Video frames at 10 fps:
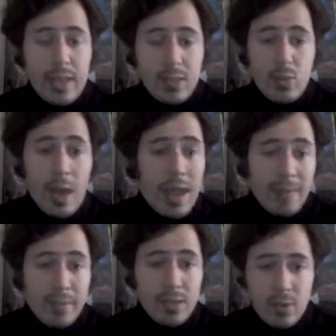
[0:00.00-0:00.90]
That's why
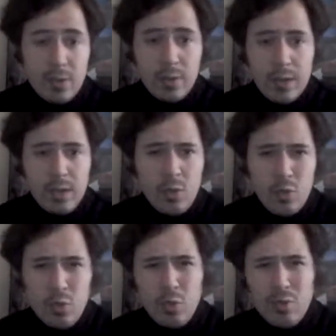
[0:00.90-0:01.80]
I'm considering,
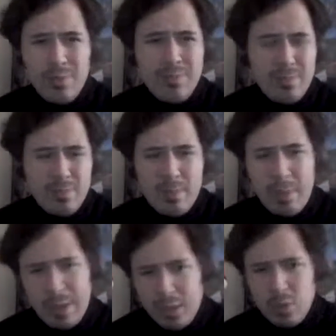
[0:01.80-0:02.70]
maybe